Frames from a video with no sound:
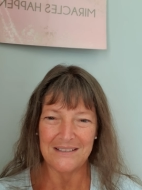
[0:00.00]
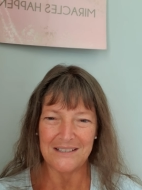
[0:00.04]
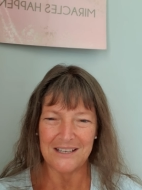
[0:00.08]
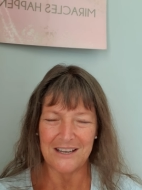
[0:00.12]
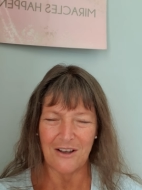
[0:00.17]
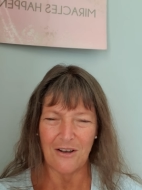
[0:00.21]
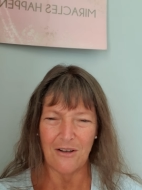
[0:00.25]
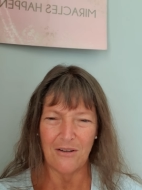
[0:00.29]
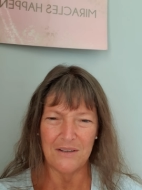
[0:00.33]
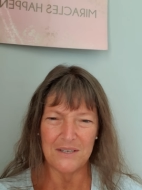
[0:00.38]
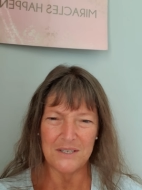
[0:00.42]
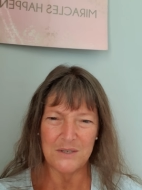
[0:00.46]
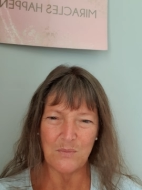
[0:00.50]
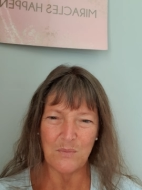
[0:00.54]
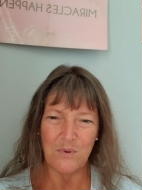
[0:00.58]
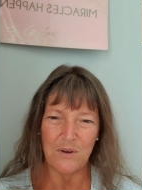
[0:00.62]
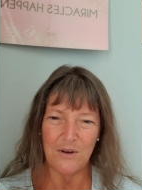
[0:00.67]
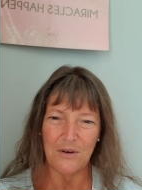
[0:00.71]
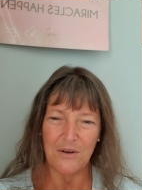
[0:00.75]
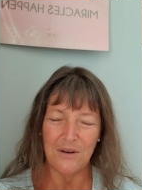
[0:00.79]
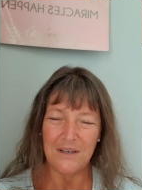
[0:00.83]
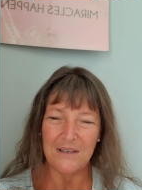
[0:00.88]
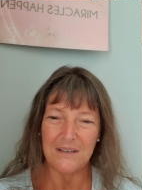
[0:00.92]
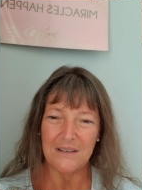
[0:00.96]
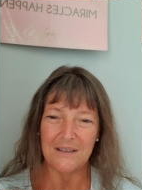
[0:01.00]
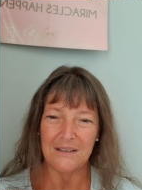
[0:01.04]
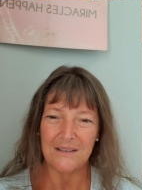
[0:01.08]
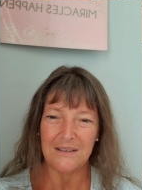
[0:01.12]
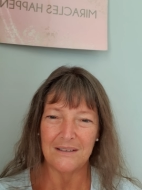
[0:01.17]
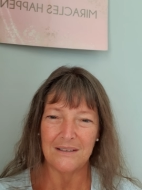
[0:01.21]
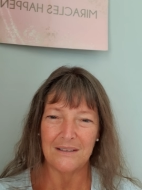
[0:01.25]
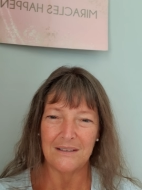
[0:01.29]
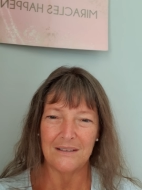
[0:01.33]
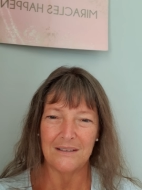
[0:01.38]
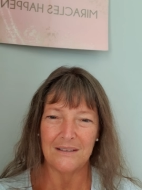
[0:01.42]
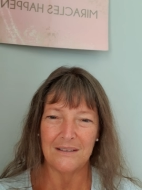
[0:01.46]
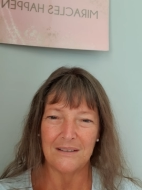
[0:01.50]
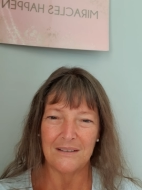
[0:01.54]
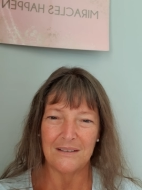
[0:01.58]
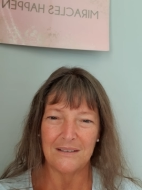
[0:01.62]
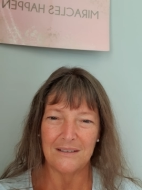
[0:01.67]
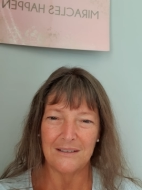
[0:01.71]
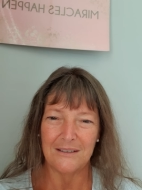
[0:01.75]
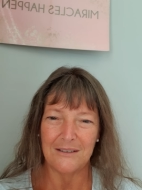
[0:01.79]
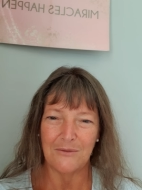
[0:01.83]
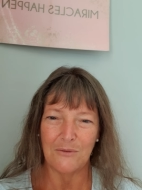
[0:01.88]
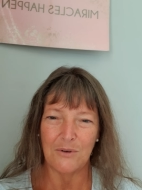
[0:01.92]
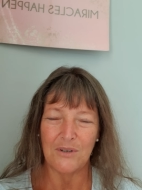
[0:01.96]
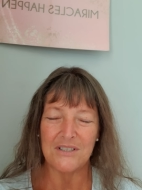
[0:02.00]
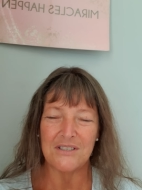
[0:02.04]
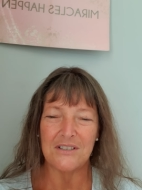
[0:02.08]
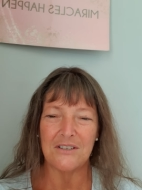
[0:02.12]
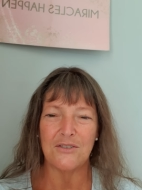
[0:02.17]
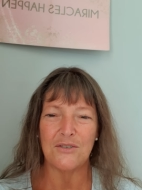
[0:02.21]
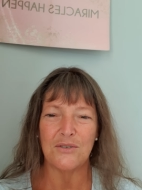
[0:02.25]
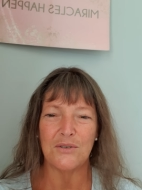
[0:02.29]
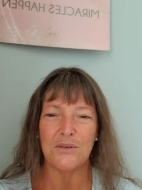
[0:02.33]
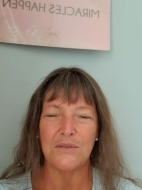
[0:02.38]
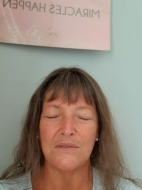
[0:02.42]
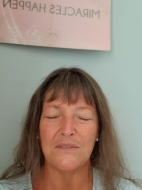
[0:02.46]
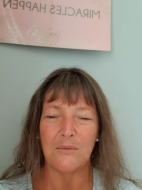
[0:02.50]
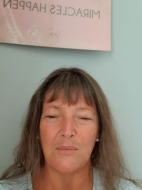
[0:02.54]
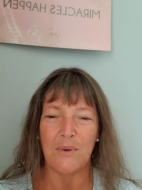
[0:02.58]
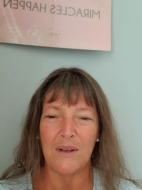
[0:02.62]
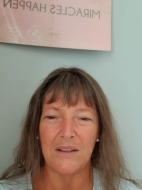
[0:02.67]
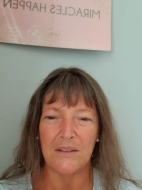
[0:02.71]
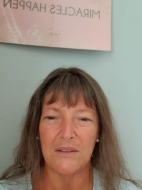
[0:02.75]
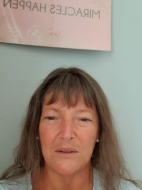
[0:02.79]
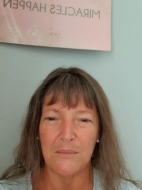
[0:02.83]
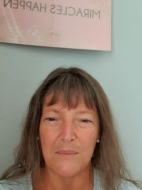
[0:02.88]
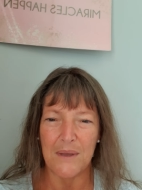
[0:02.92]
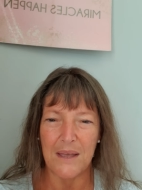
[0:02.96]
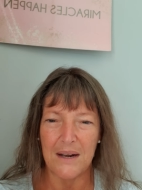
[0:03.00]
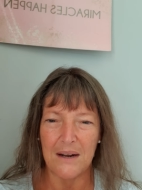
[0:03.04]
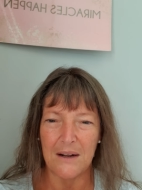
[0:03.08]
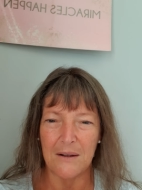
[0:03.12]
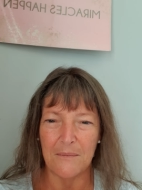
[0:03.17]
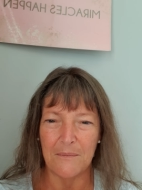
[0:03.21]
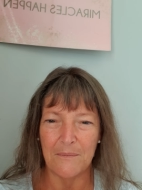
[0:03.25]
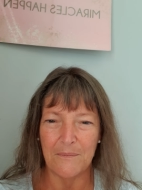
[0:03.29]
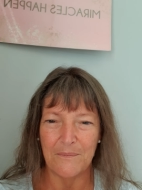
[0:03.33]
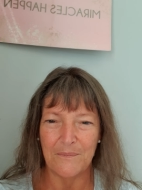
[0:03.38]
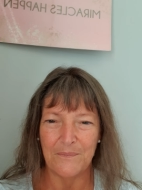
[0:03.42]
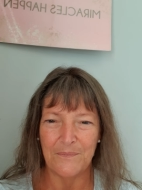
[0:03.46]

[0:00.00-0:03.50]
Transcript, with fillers: Say, Holy Spirit, what's the truth about the matter?